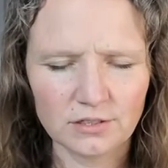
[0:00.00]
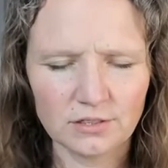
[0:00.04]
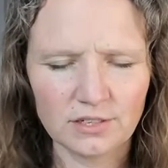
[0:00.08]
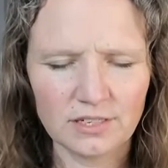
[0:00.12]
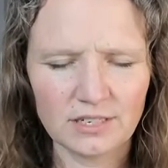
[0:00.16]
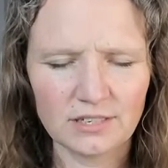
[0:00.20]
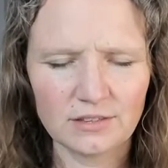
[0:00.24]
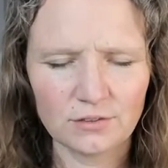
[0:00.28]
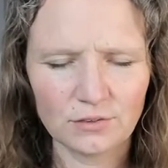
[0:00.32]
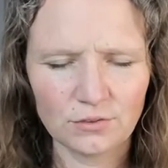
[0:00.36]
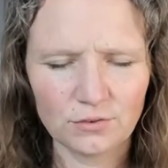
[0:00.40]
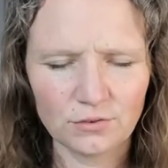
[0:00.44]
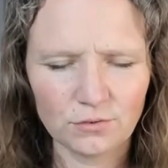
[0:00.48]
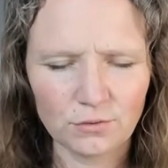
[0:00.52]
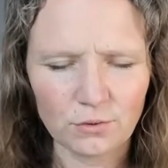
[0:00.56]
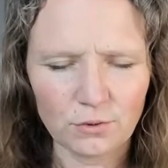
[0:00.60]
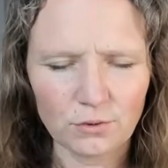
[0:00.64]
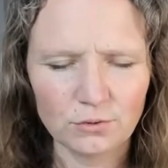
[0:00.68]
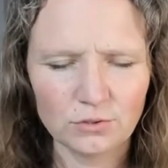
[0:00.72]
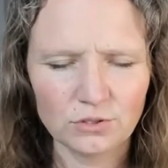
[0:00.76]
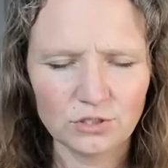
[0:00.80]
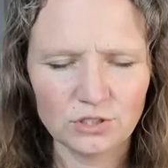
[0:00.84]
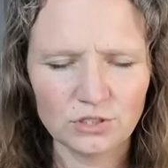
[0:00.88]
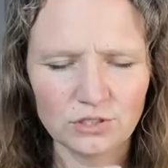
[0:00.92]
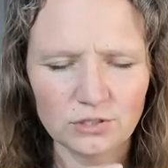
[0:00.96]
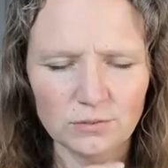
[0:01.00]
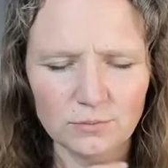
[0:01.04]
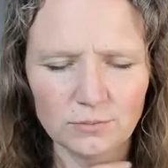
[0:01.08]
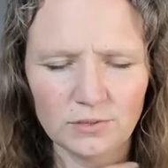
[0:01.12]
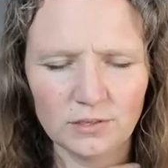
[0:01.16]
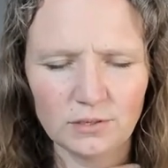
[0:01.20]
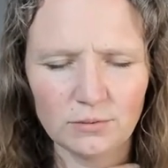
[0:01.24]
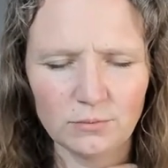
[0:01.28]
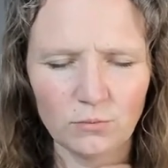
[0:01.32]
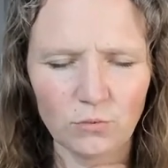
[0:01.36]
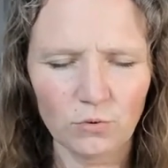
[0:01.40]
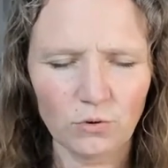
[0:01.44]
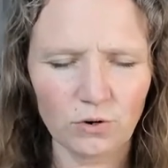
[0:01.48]
Like the throat should be
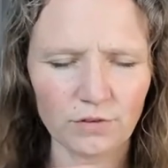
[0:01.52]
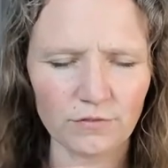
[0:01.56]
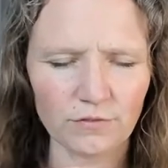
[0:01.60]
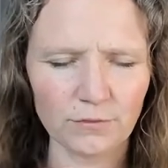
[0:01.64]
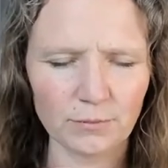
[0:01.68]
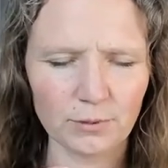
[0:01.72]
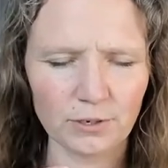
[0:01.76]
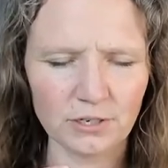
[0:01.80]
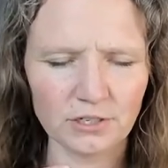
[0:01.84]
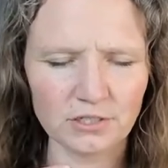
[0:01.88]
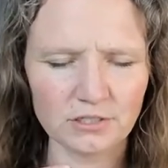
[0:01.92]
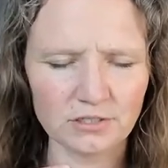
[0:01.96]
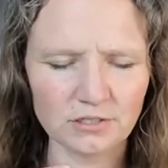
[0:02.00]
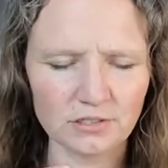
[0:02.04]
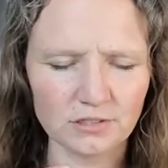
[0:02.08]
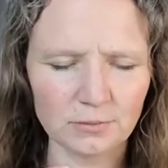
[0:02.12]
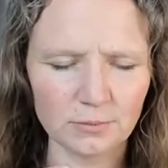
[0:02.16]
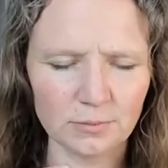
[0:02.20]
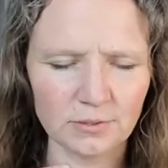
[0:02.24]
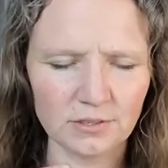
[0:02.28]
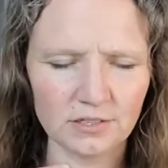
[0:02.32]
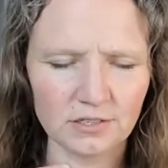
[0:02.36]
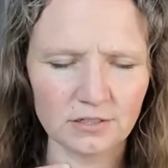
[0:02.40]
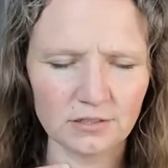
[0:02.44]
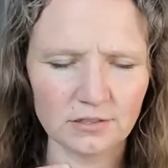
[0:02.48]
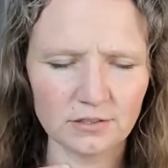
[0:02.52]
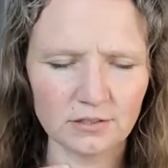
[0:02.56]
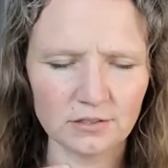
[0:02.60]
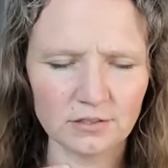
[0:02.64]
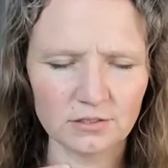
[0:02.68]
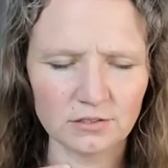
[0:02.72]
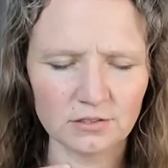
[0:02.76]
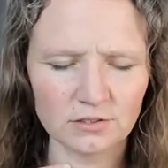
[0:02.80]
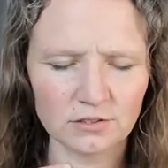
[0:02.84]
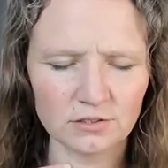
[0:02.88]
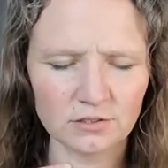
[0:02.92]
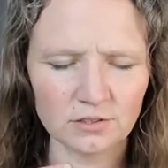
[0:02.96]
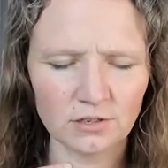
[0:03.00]
more of a participant in
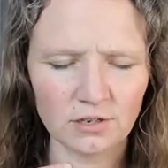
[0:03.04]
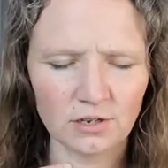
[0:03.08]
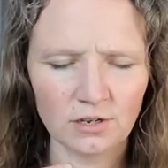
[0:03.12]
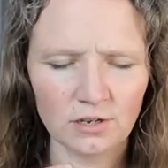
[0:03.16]
this.